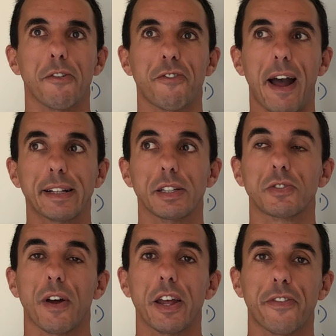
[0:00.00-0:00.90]
fat
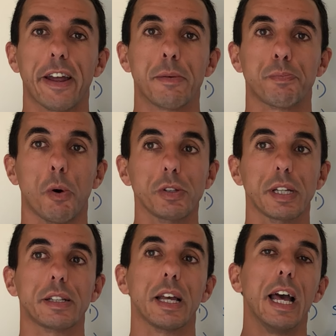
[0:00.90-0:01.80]
is very, very
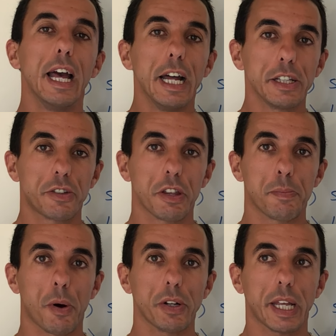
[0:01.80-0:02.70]
important to the
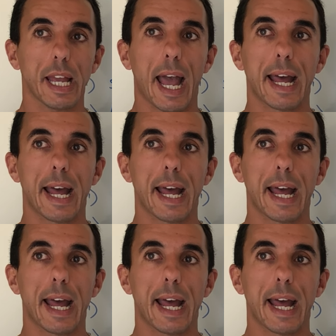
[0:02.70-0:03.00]
body,